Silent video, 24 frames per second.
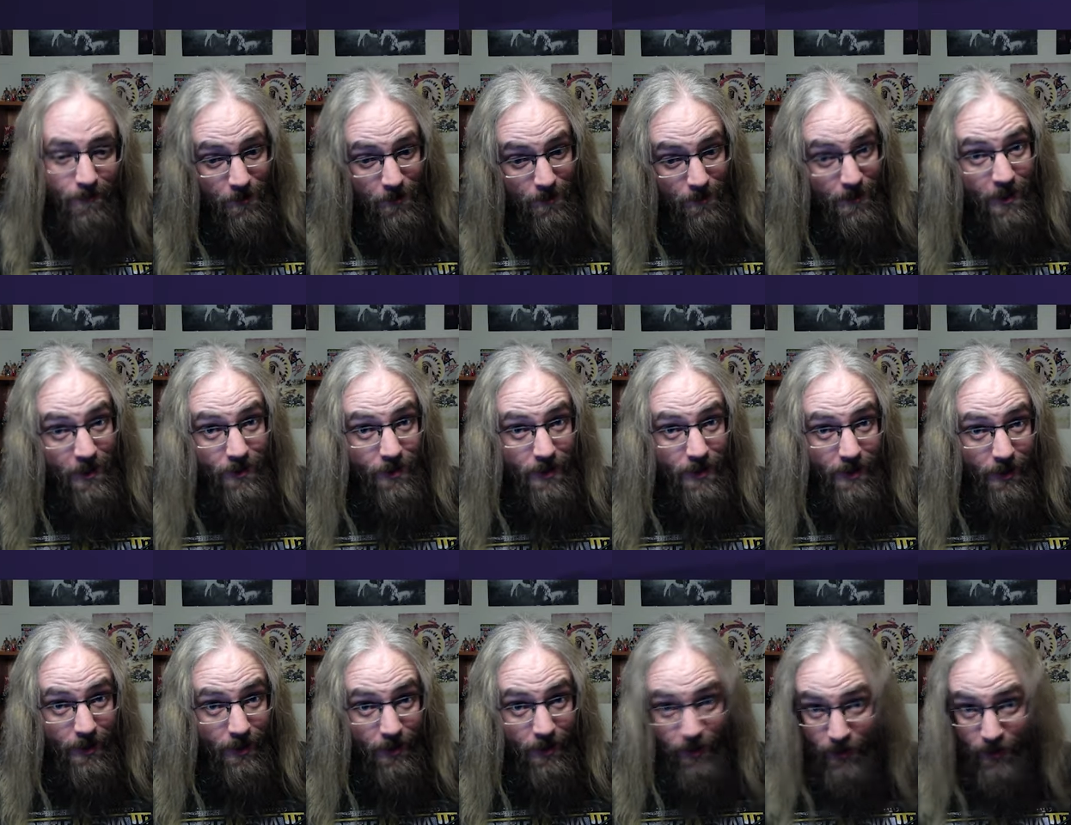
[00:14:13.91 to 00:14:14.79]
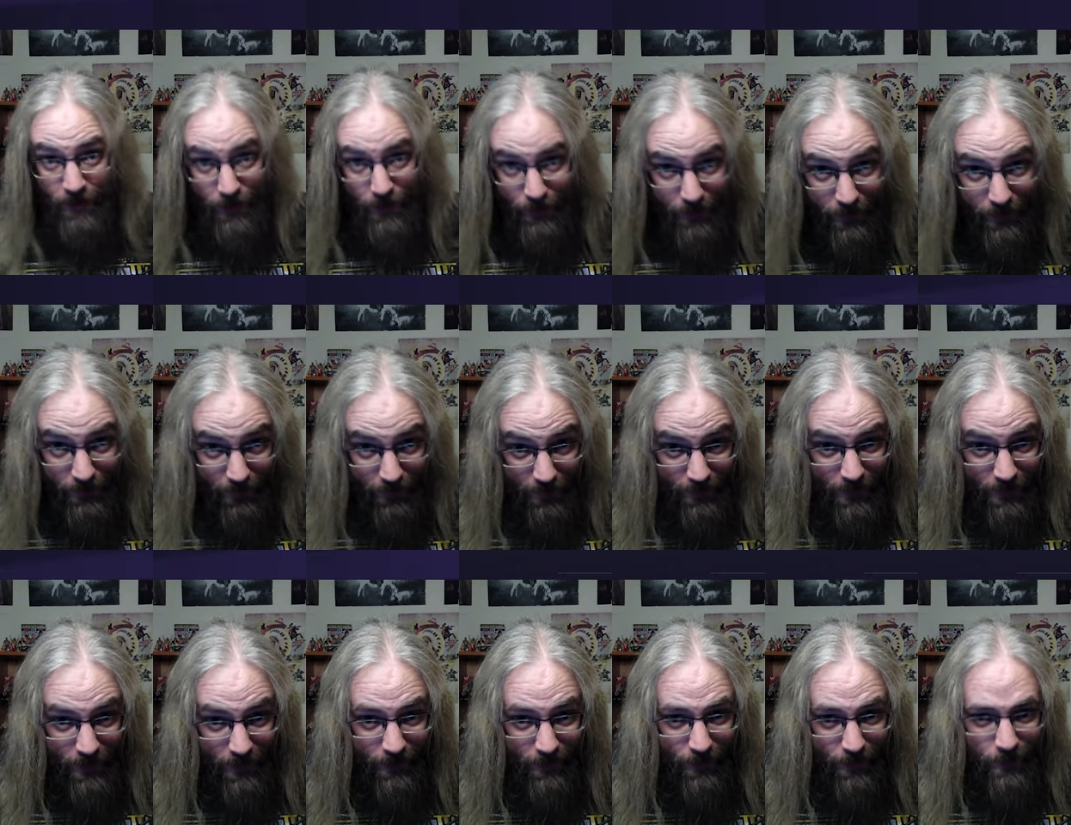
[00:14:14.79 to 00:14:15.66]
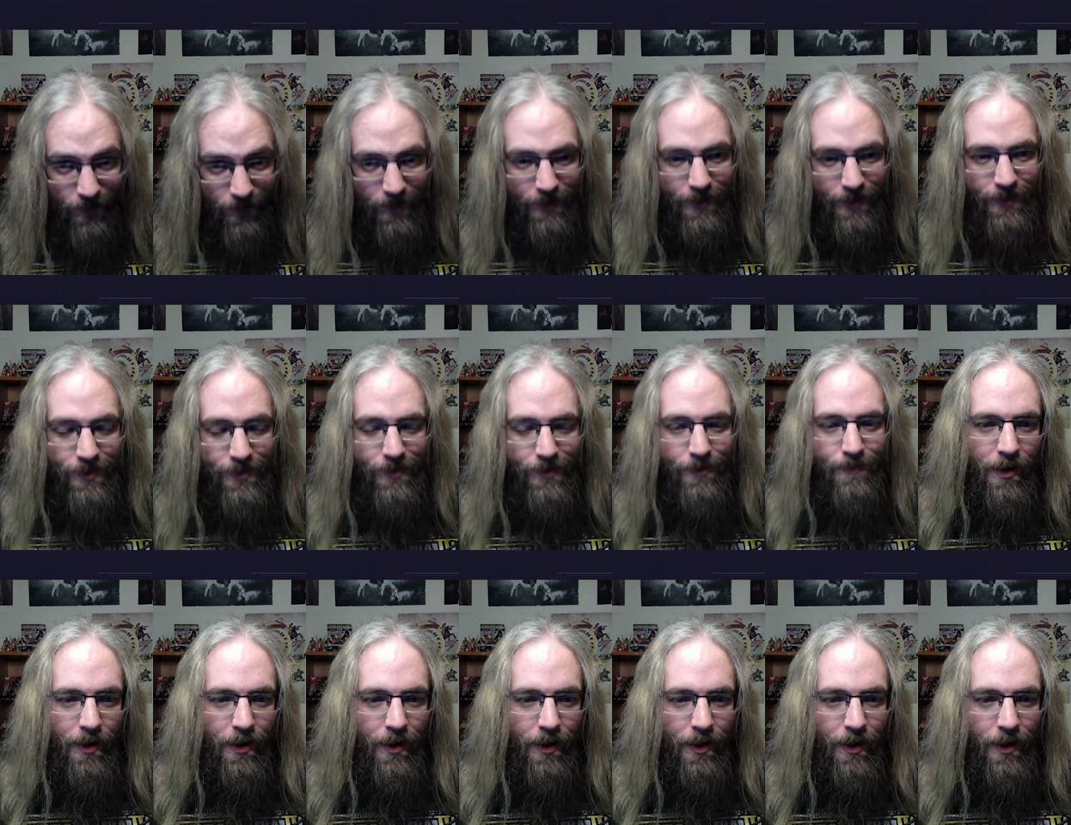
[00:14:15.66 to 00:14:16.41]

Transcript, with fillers: which means I got 115 coins.